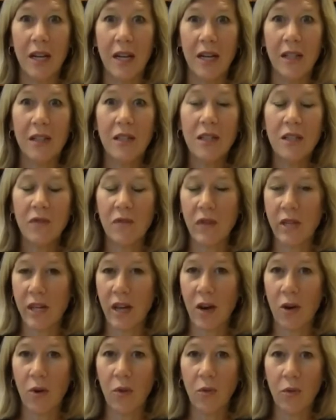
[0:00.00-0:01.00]
In this
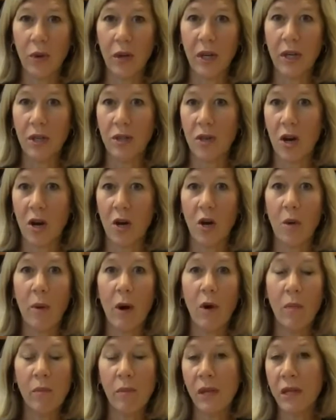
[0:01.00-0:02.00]
video, we're going to talk
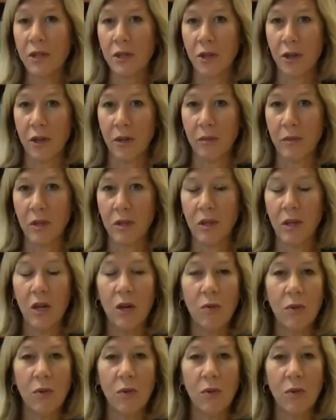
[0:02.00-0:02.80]
about midterms,